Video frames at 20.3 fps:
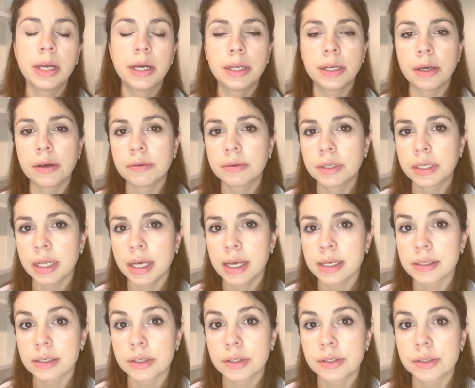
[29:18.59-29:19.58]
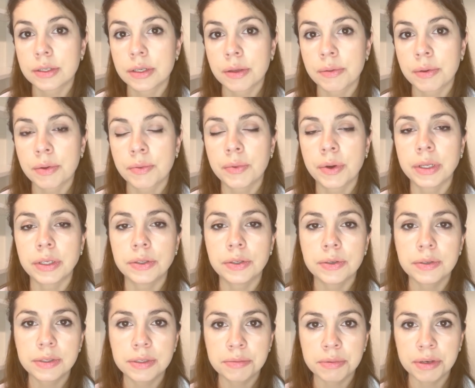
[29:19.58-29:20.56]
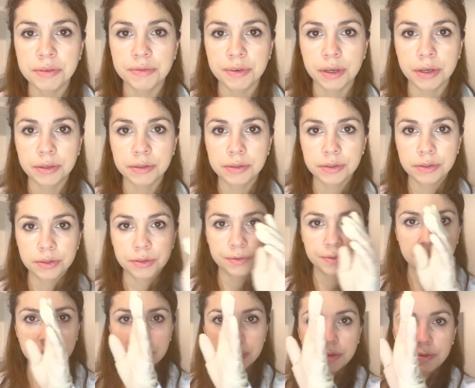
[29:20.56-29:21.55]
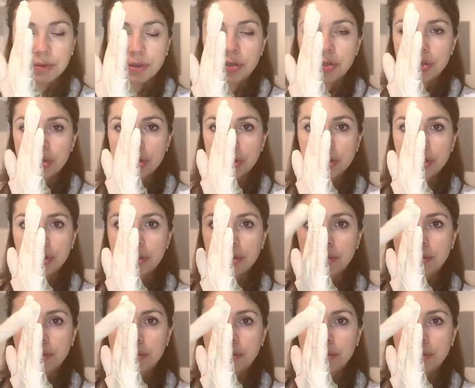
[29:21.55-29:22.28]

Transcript: Now I'm going to ask you to tell me when you don't see my fingers in your field of vision.